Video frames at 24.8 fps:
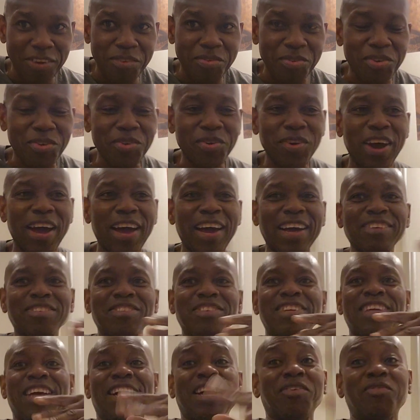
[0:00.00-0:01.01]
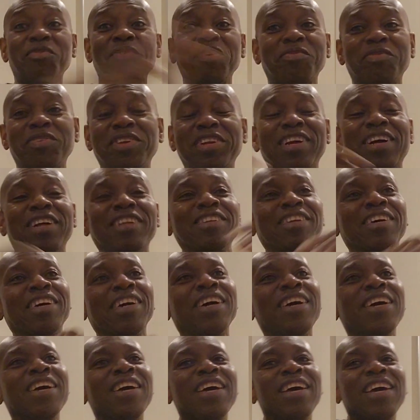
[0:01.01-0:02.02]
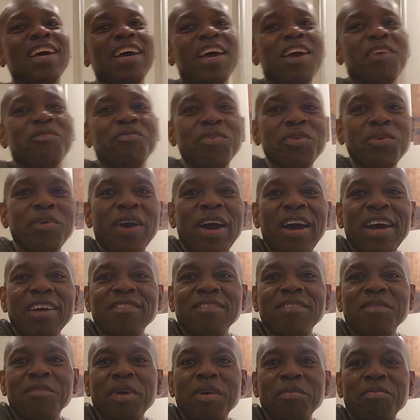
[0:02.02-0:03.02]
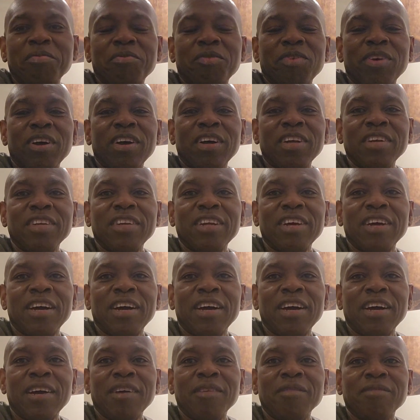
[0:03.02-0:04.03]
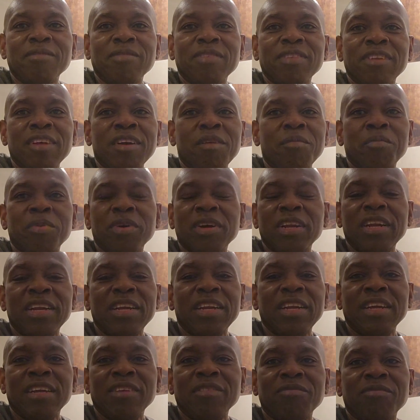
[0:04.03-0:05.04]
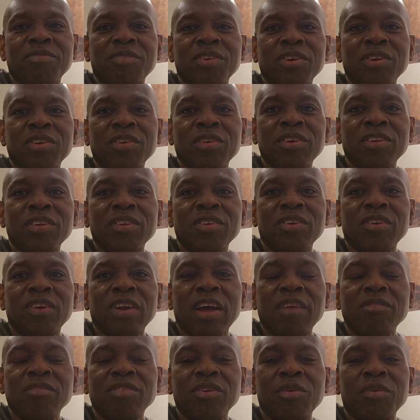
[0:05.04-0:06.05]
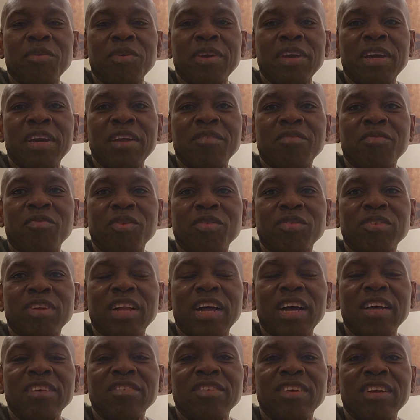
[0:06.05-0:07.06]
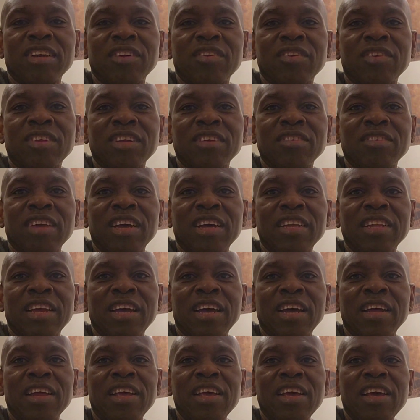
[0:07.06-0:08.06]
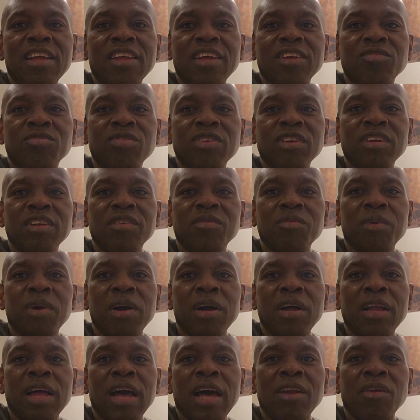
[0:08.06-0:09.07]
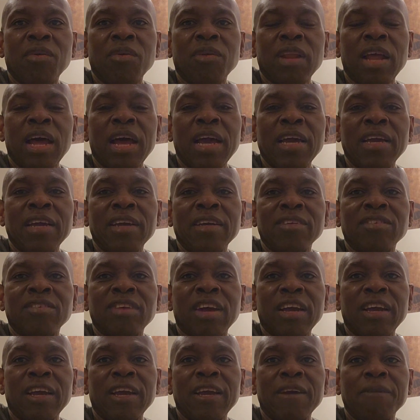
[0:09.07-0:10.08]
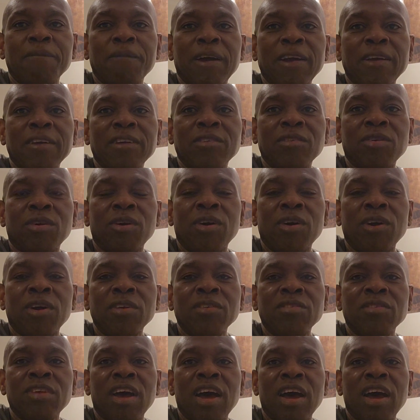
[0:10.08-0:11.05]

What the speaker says: If you actually, I don't work for Delta. If you ask them up front, they'll put it in for you and you don't have to go get a first class ticket or things like that. They treat it well. I don't like checking in my guitars.